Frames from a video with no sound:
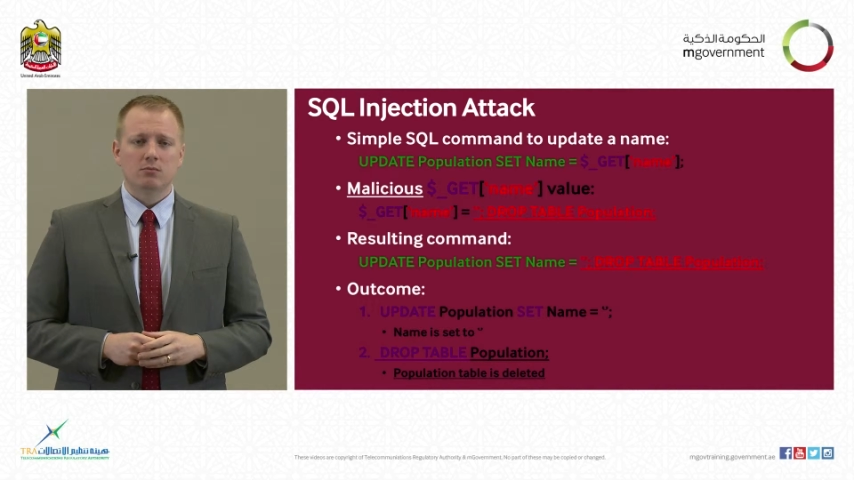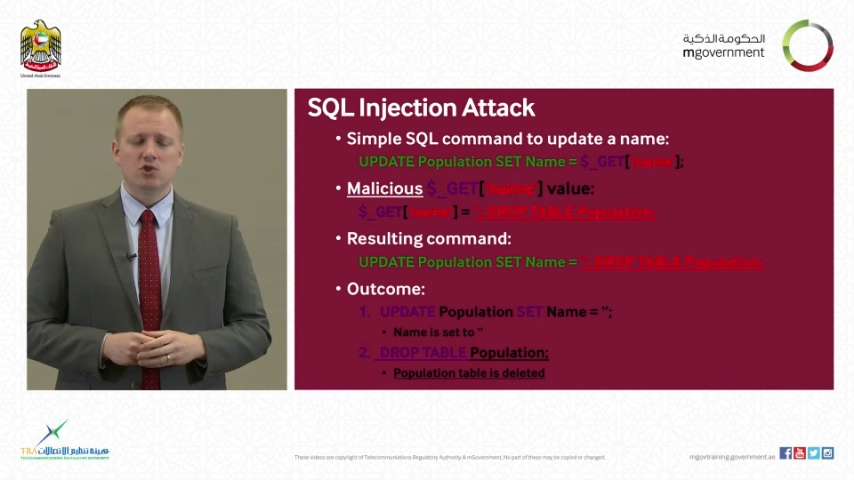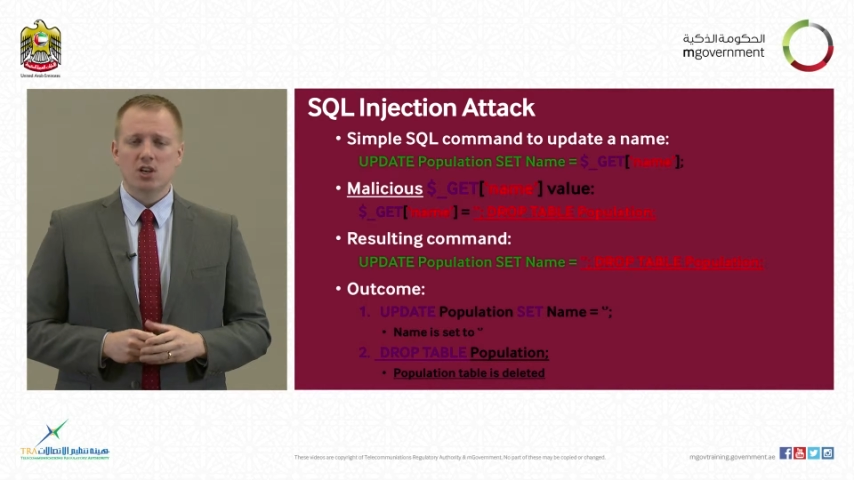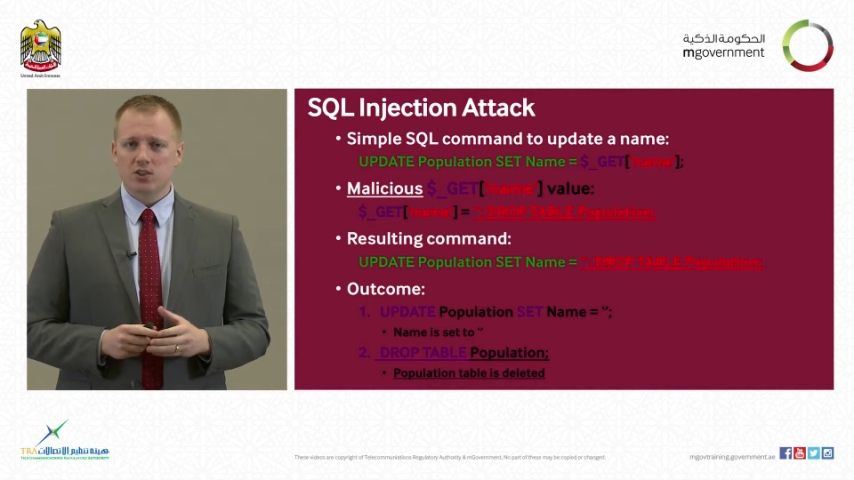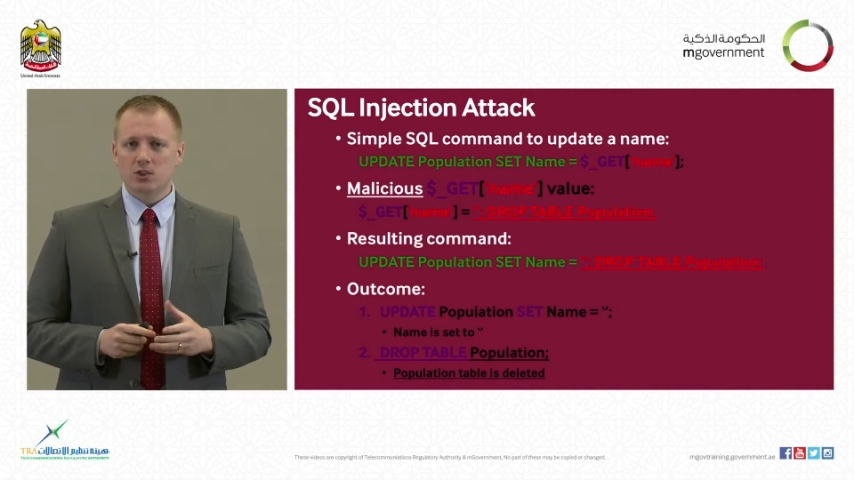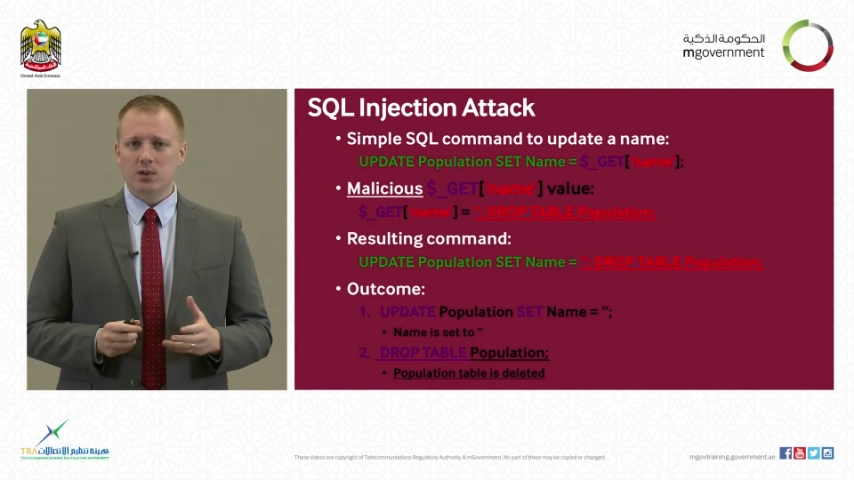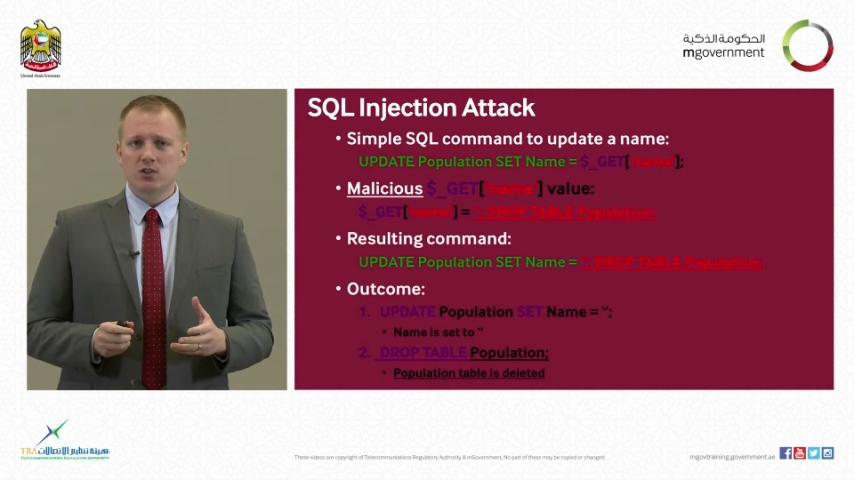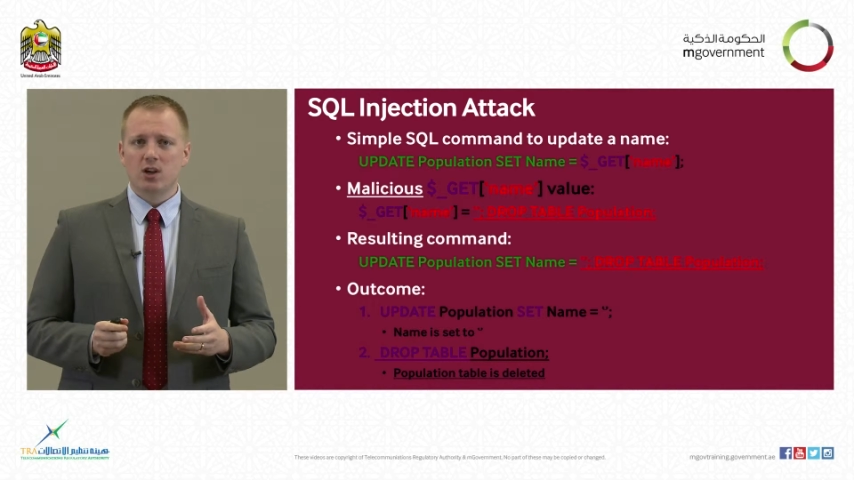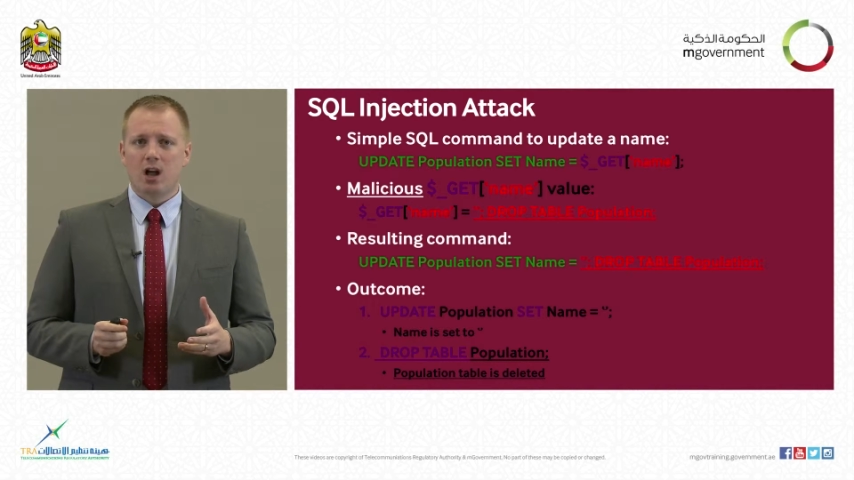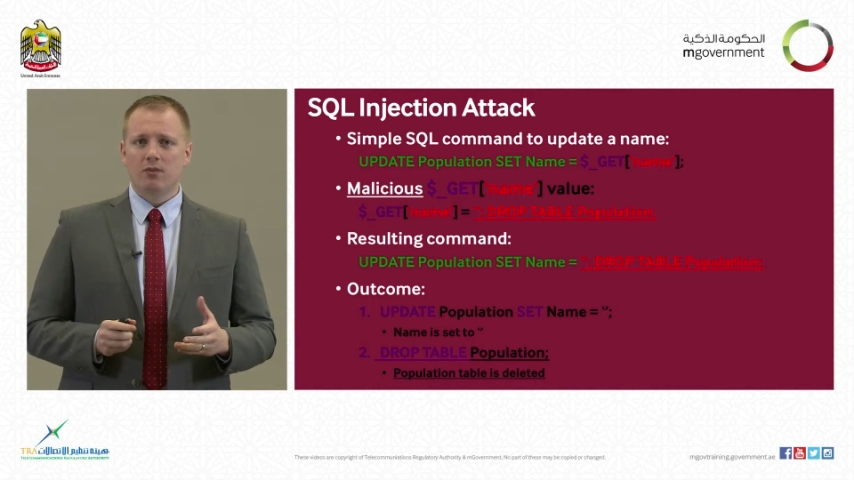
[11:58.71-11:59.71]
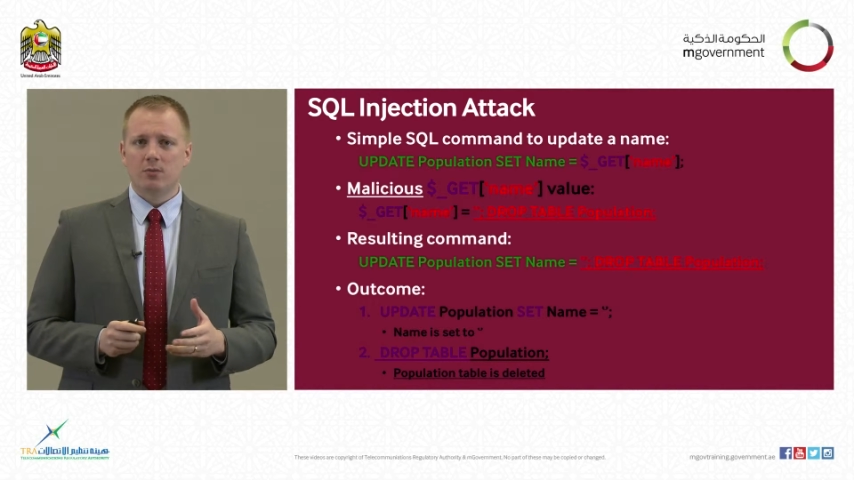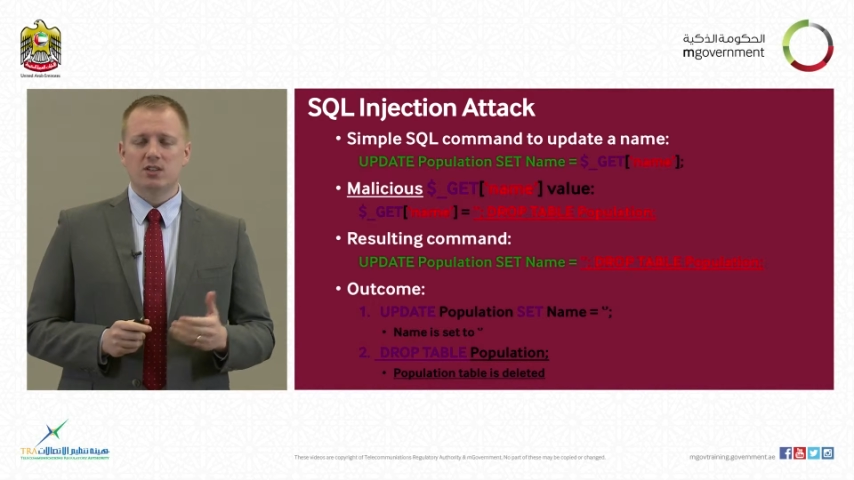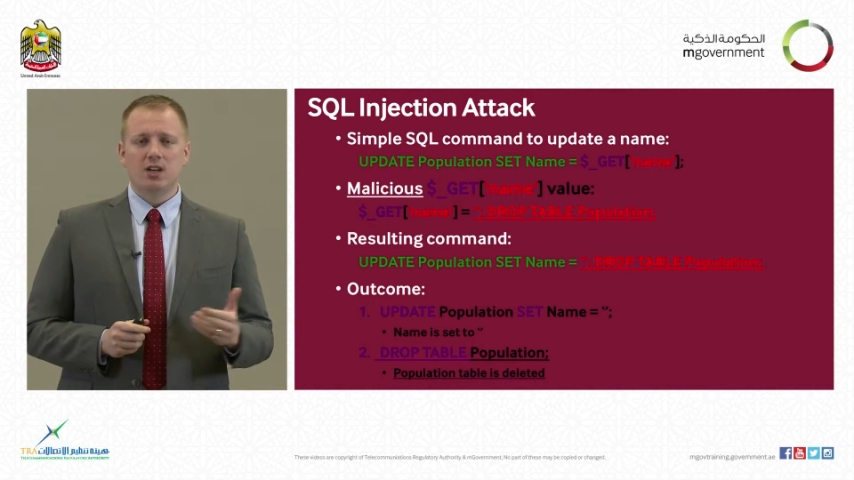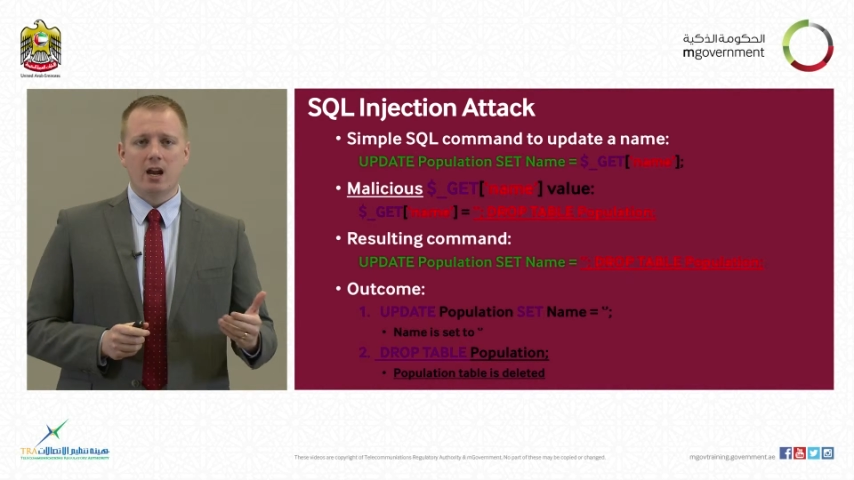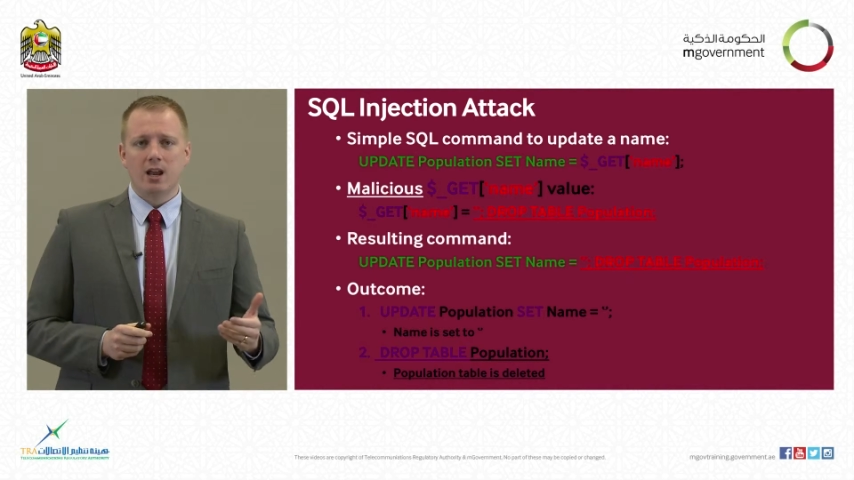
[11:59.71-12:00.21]
just as we saw from the
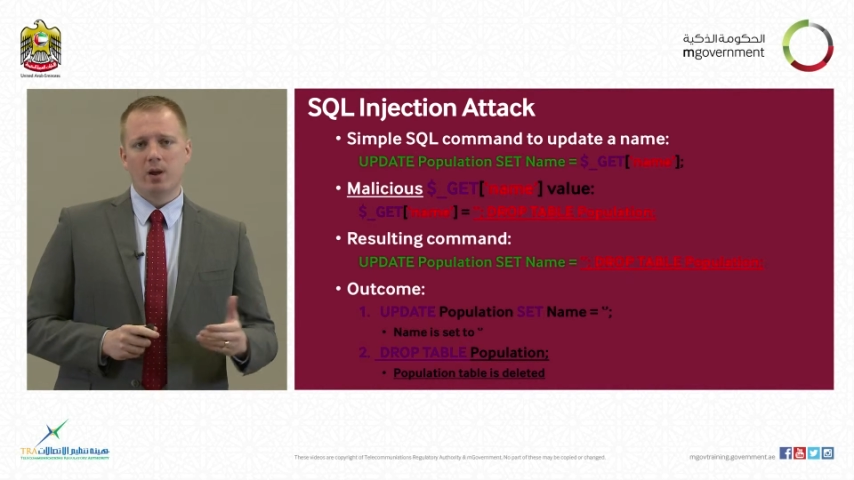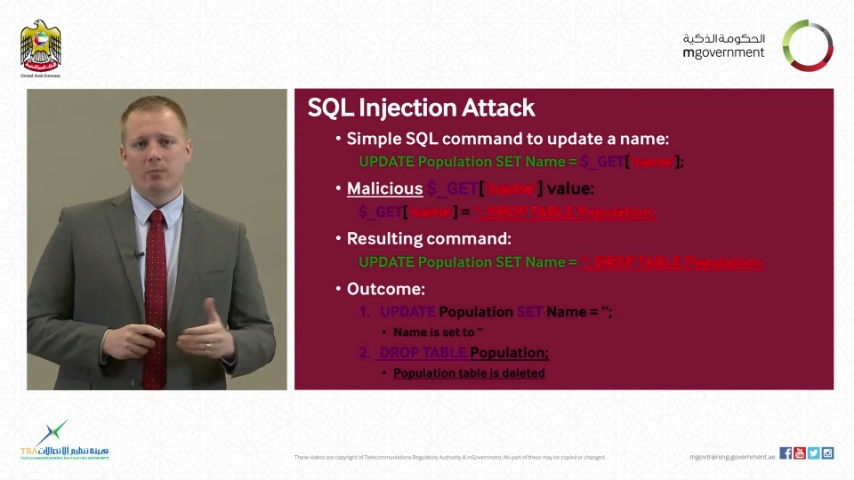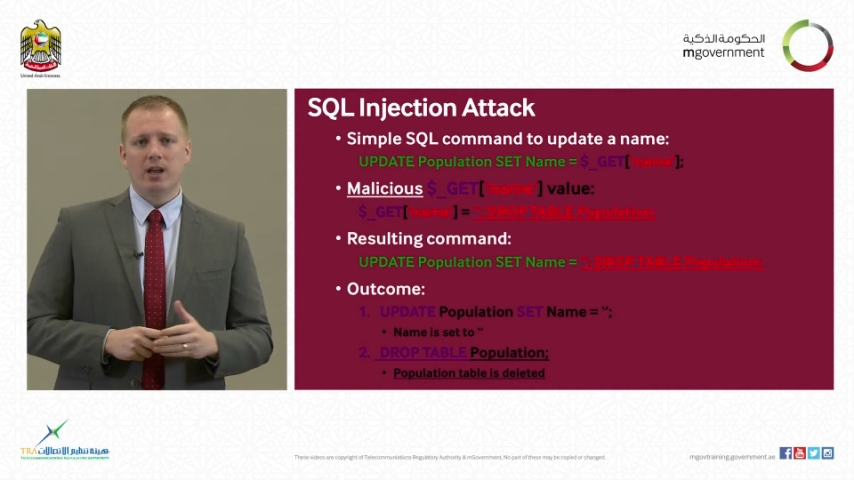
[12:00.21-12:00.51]
dynamic